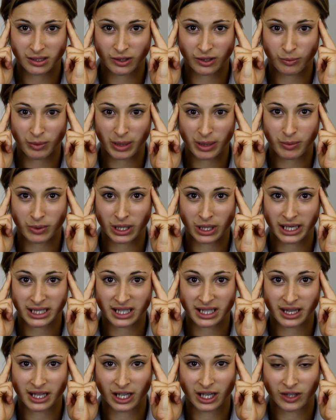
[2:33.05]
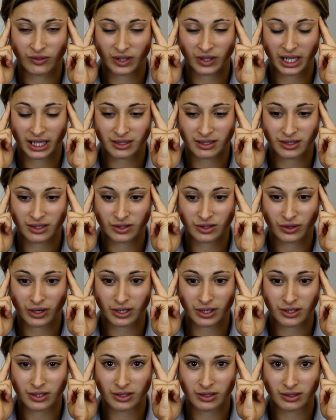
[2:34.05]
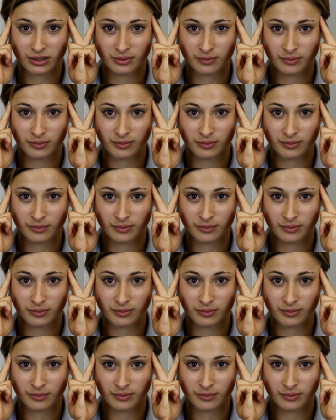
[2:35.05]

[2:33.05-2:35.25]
A lot of people like to think of it as a stretch.